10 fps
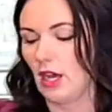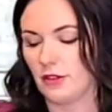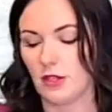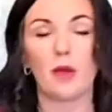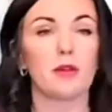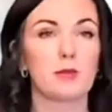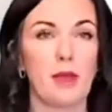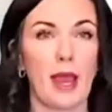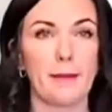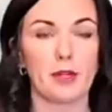So that was
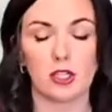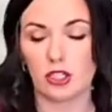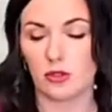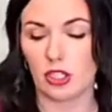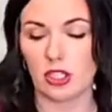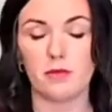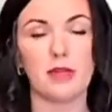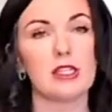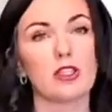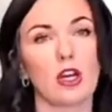pepper. So just
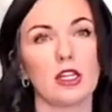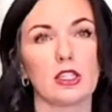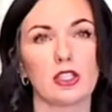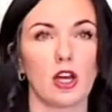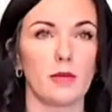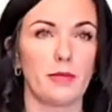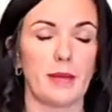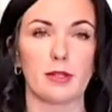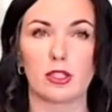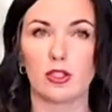minced garlic, salt, and
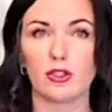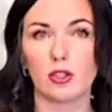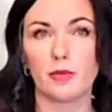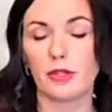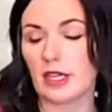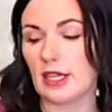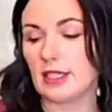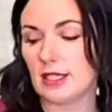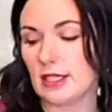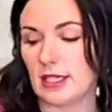pepper. So super easy
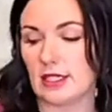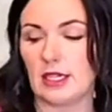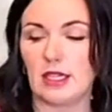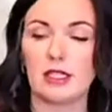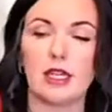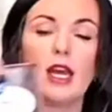seasonings.